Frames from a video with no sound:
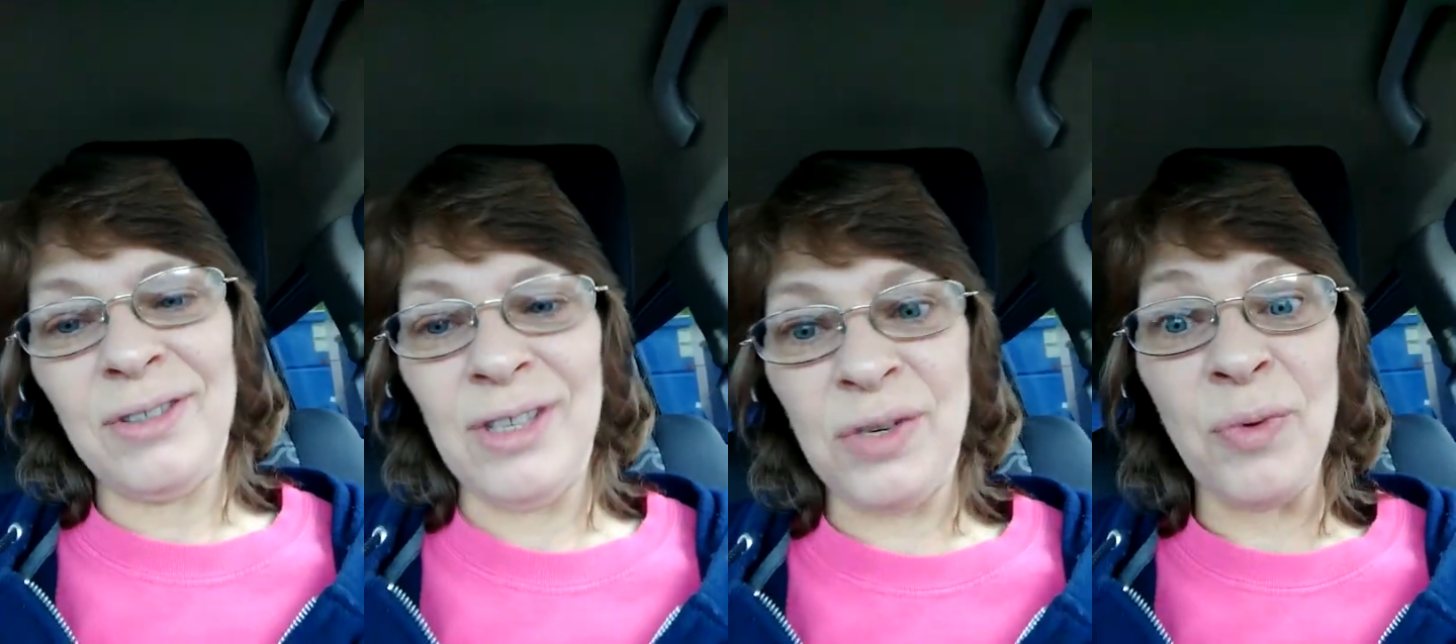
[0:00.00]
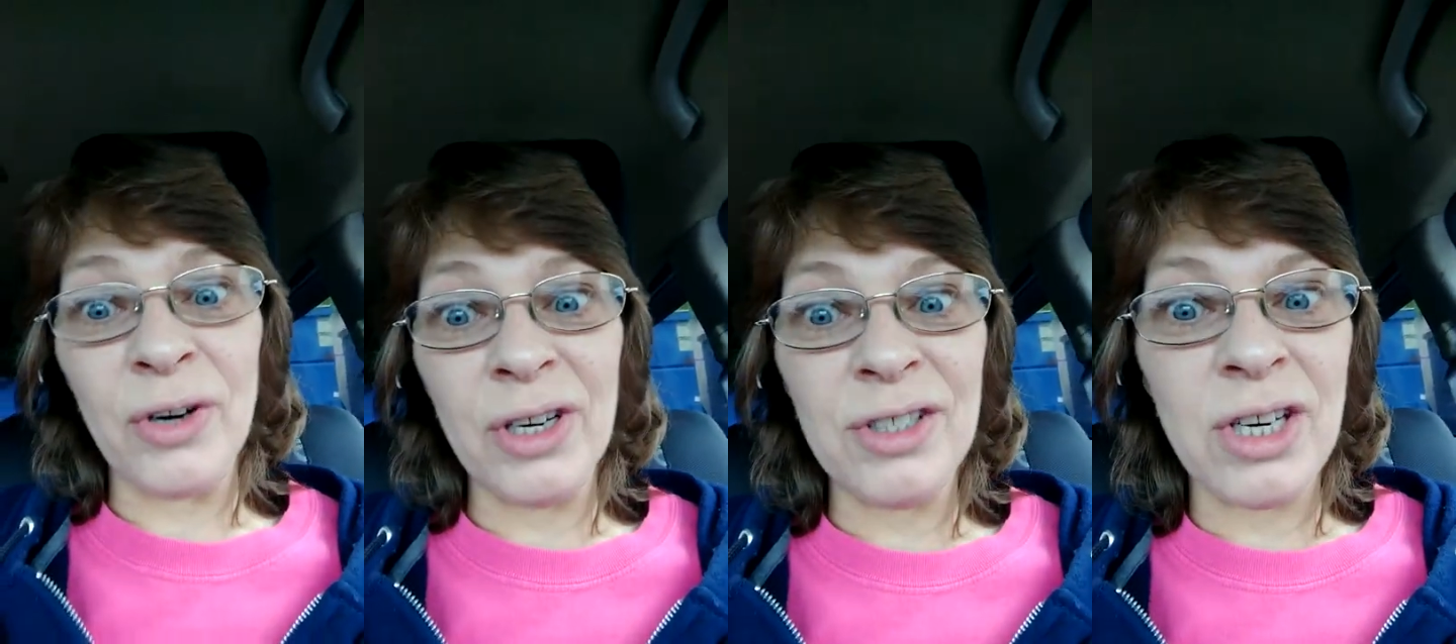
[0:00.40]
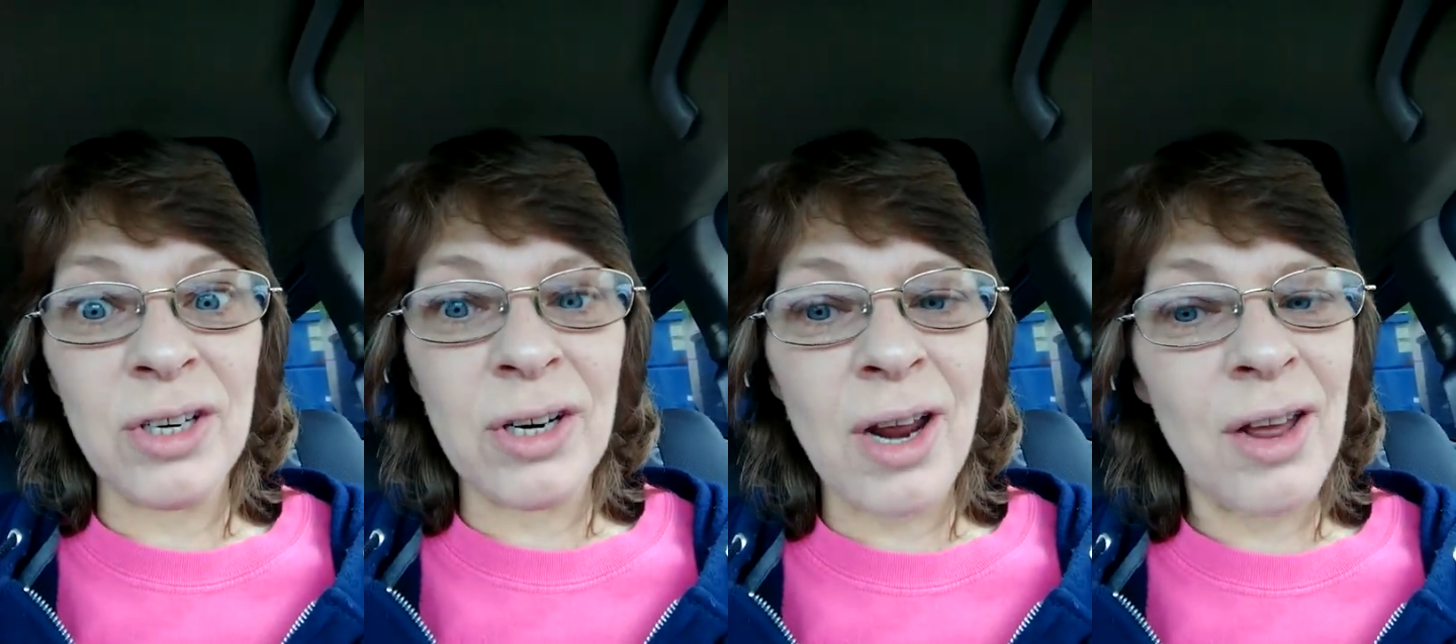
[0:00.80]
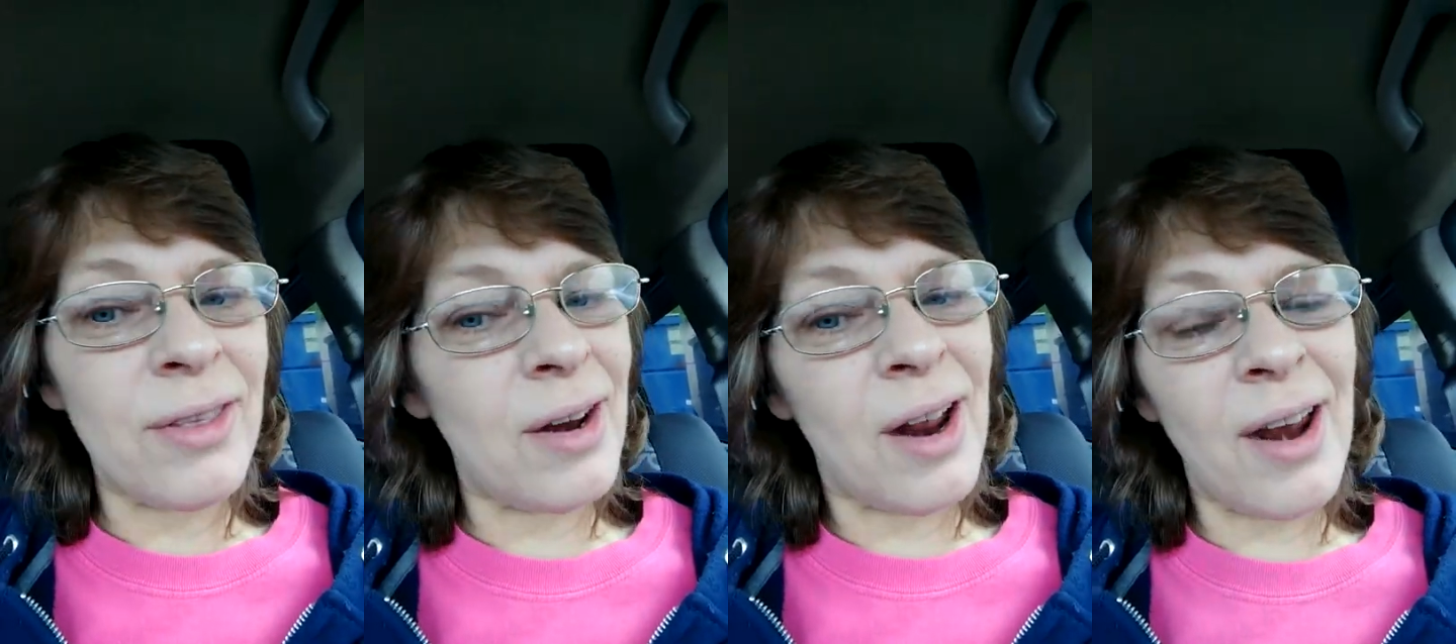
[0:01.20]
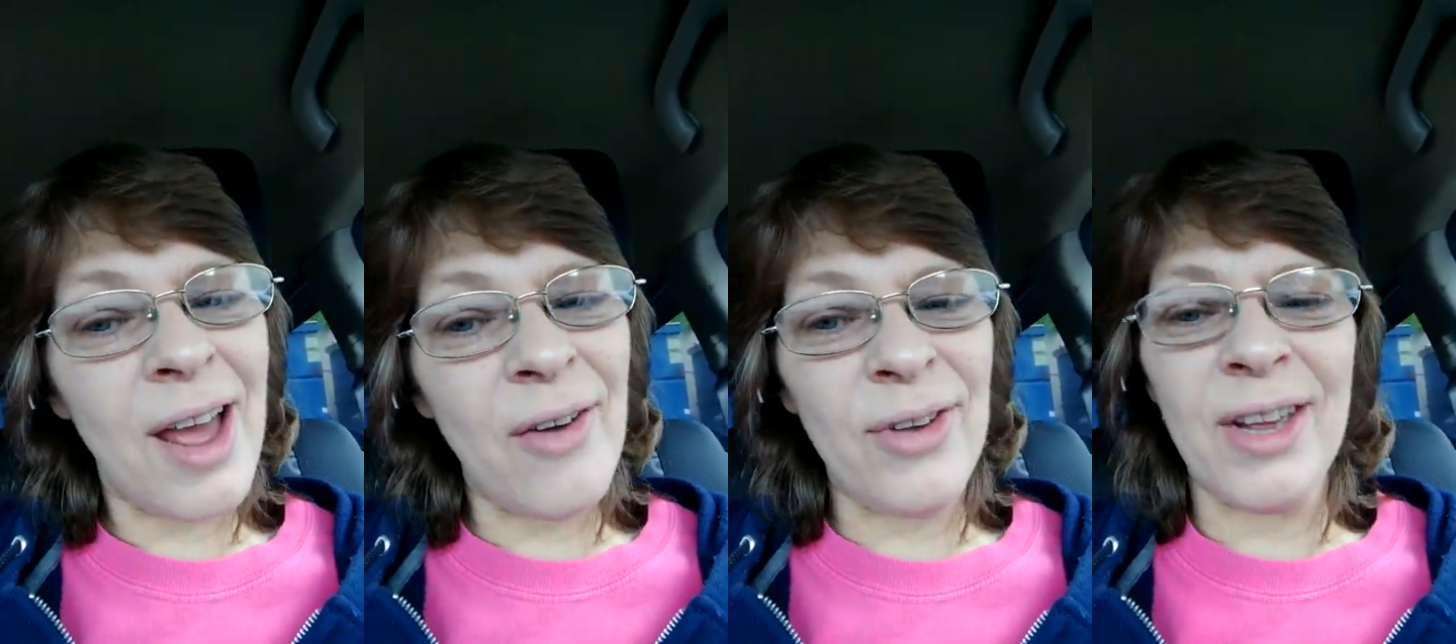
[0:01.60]
Just wanted you to know that I
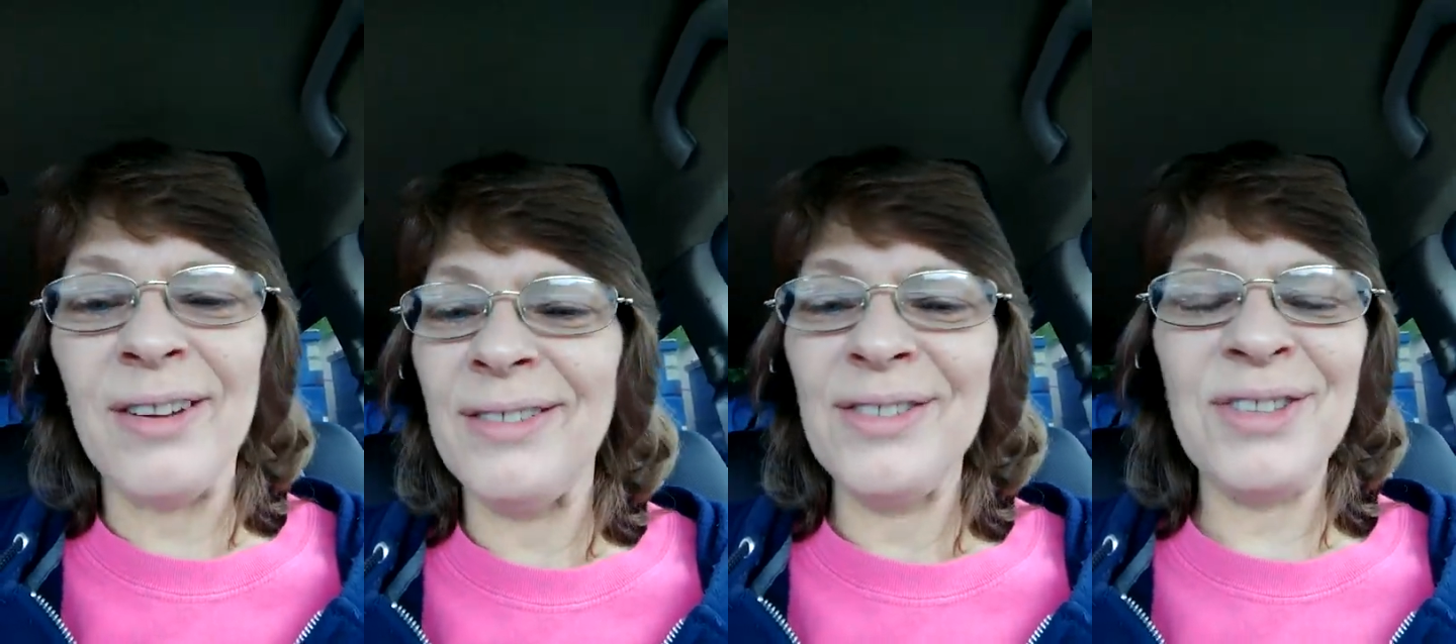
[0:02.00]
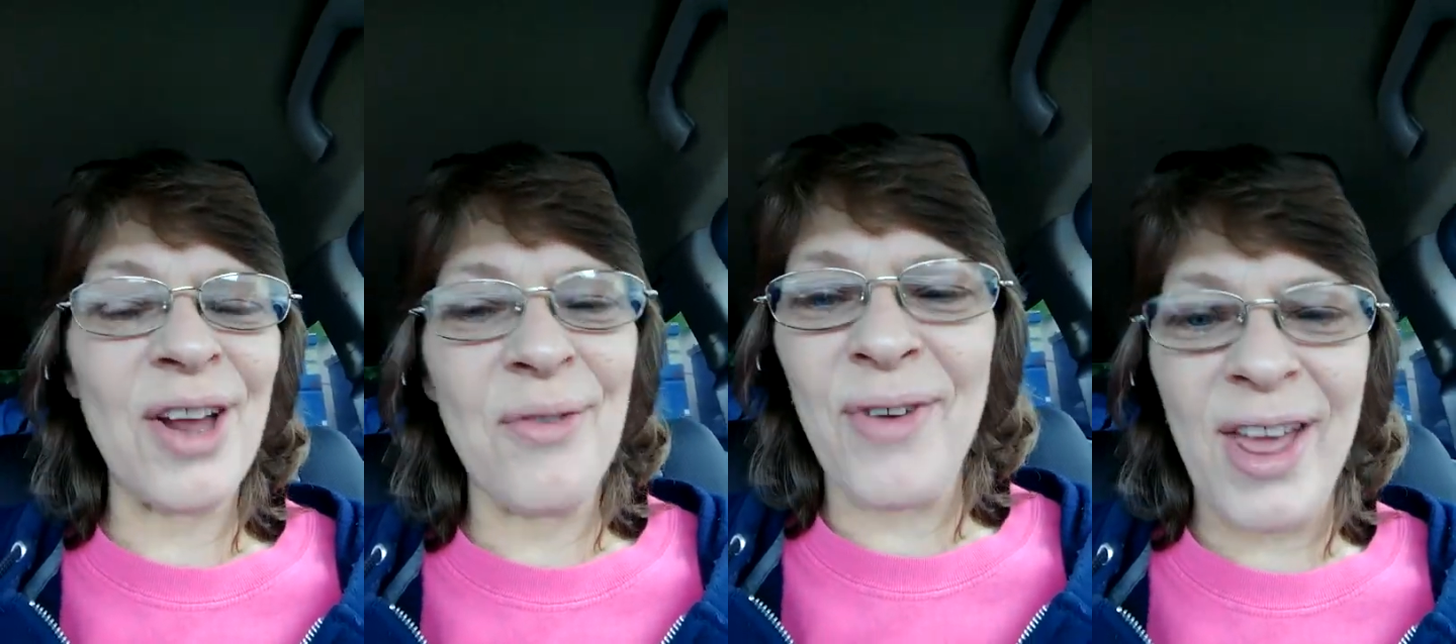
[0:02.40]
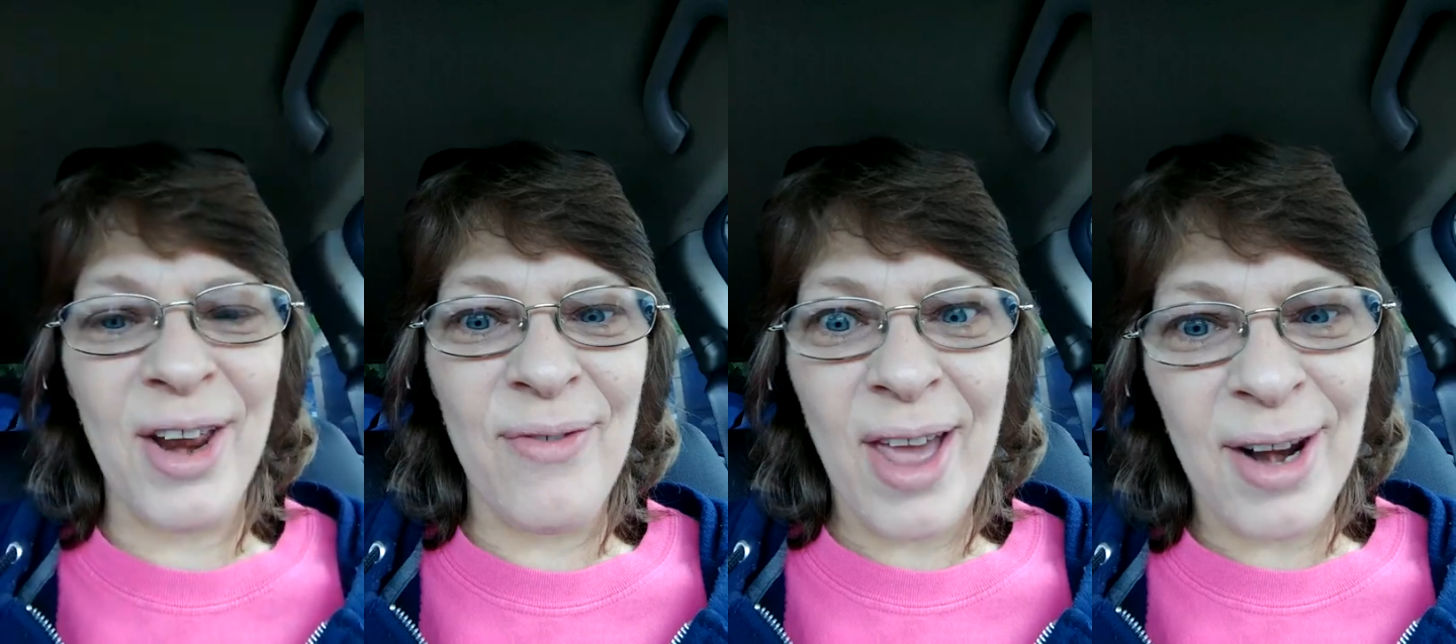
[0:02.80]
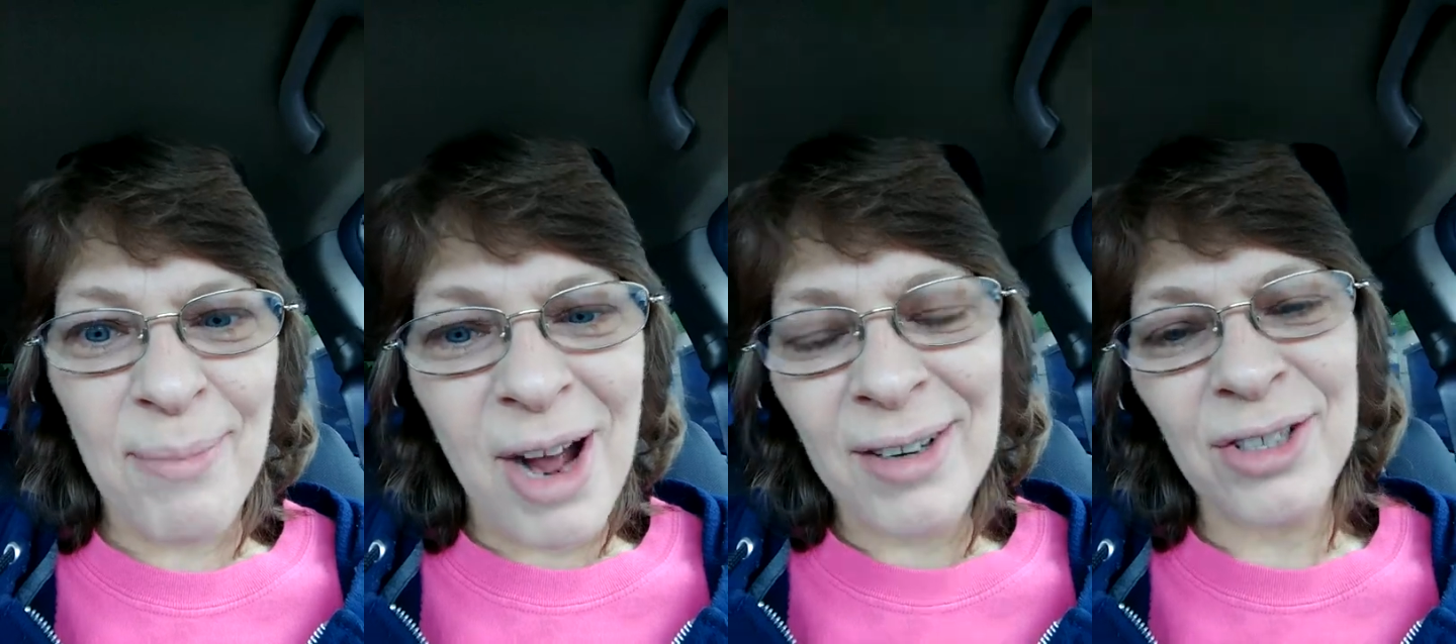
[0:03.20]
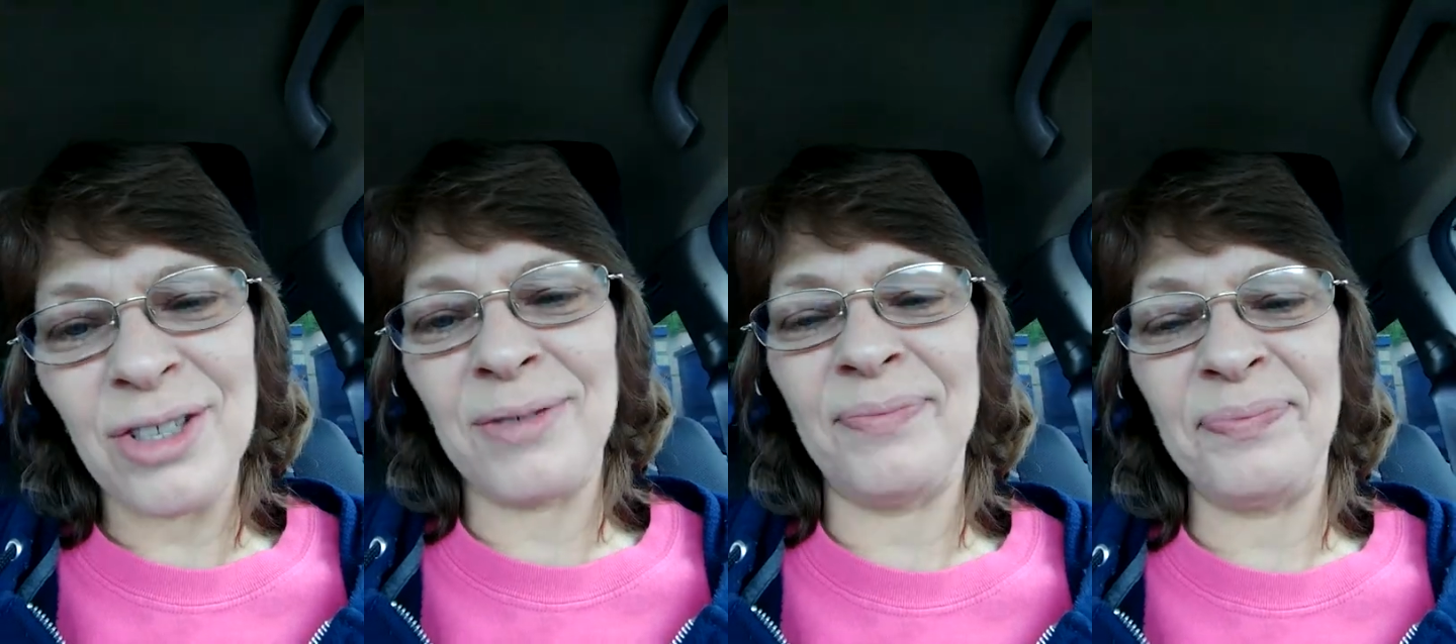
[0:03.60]
love you so very, very much.